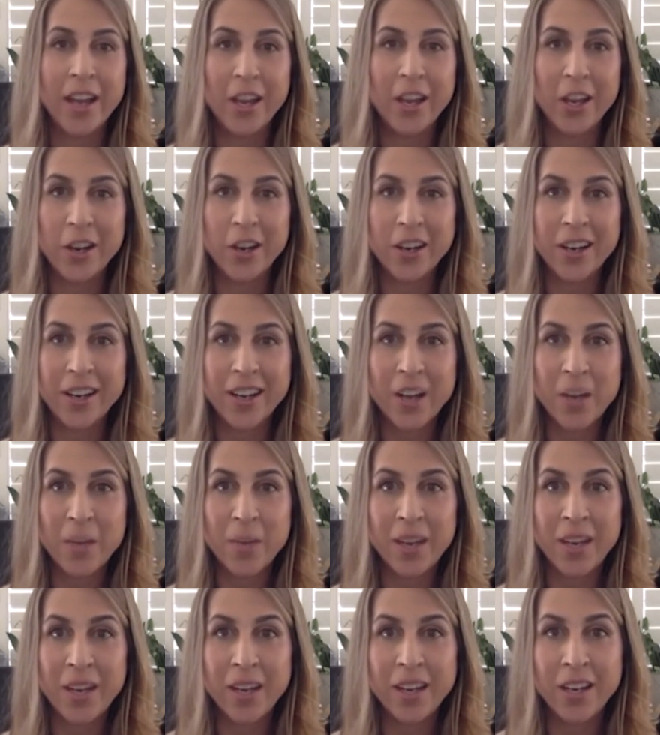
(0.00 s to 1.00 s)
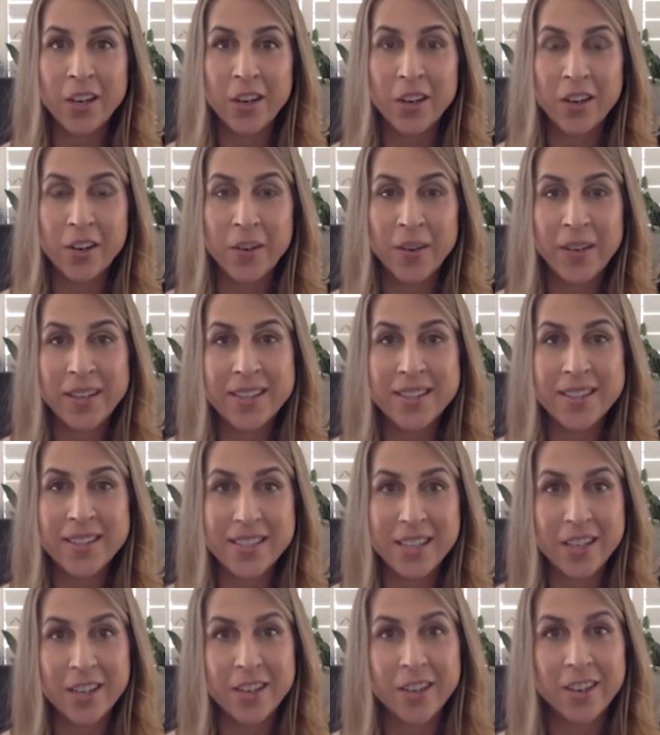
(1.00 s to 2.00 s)
You're going to come in and you're going to
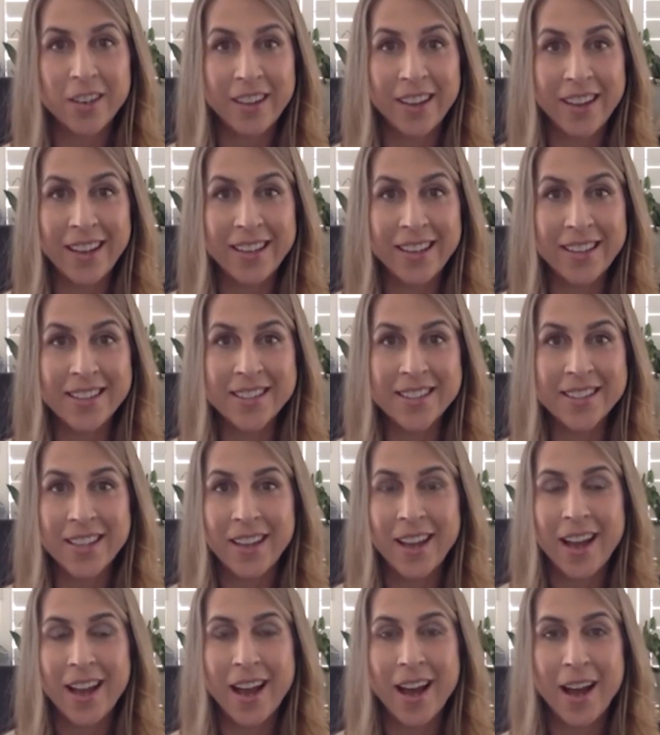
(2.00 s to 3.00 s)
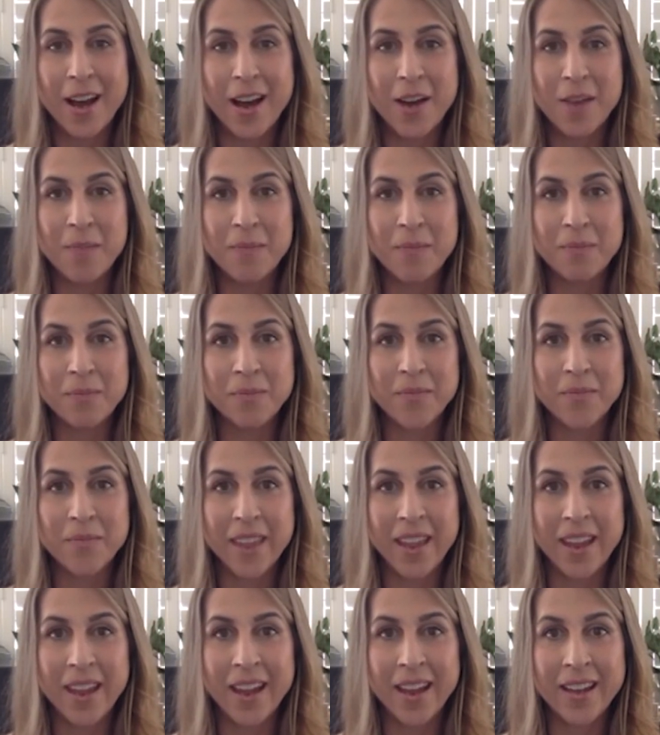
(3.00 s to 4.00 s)
see your clients
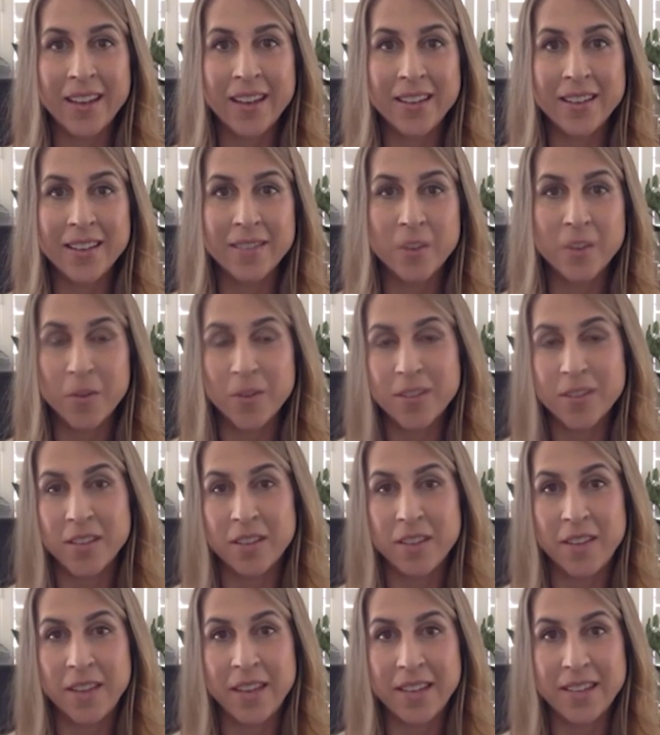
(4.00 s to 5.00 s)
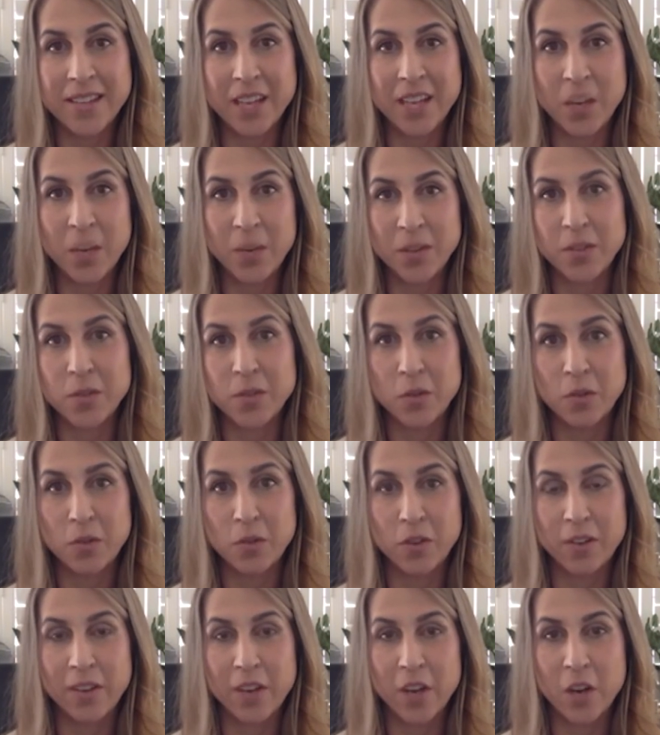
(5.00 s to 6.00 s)
and focus on the things that you went to school
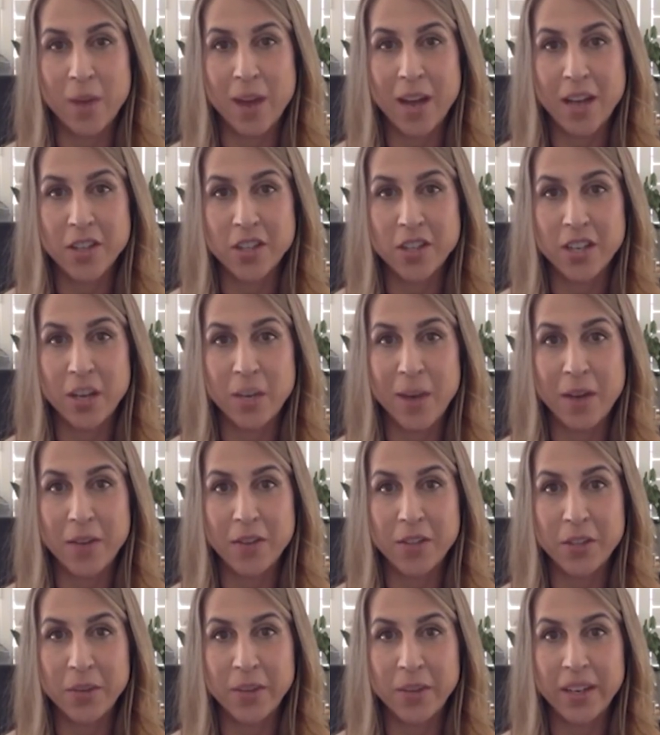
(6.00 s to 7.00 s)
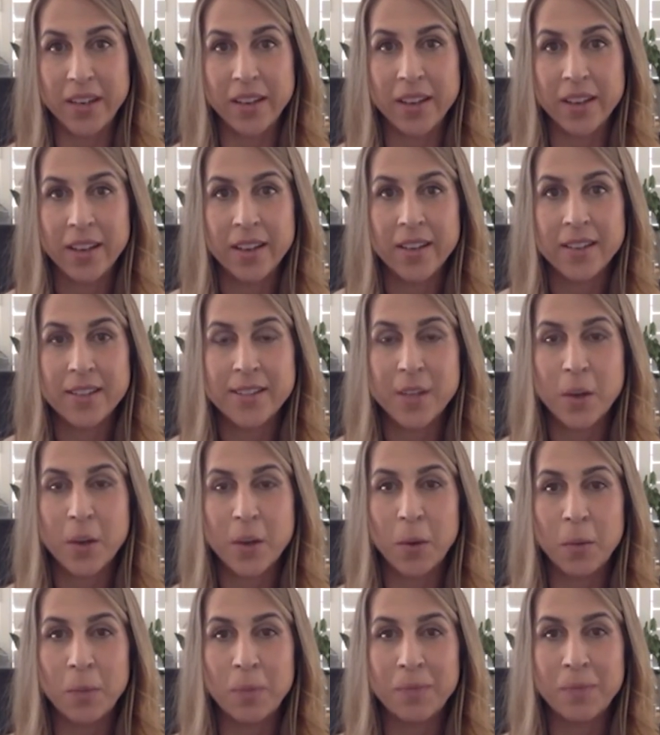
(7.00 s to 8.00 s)
for and that you're passionate about doing.
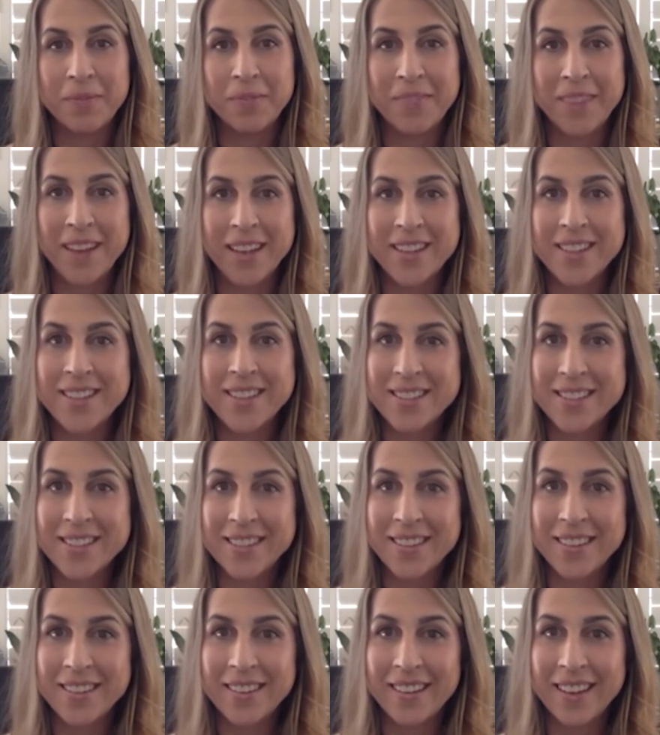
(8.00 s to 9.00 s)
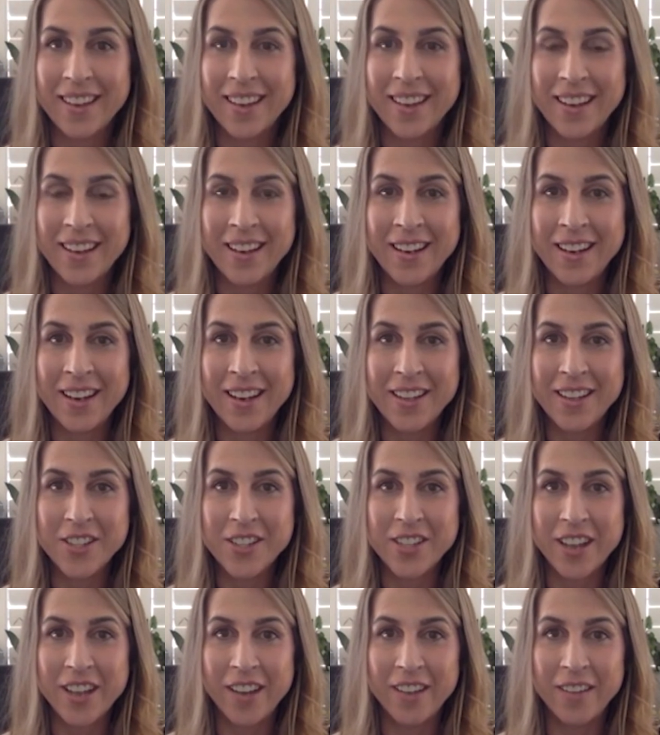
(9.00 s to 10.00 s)
So that's it in a
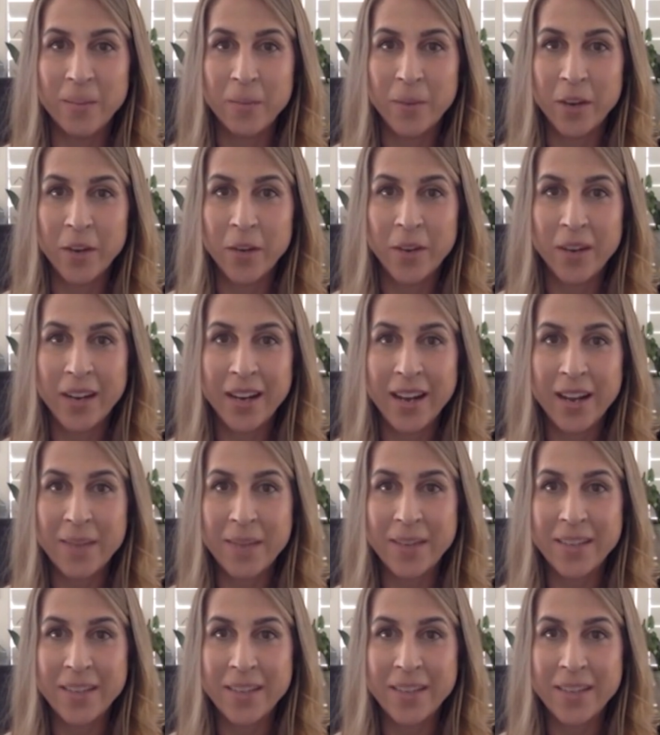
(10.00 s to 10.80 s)
nutshell. Mark, what did I miss?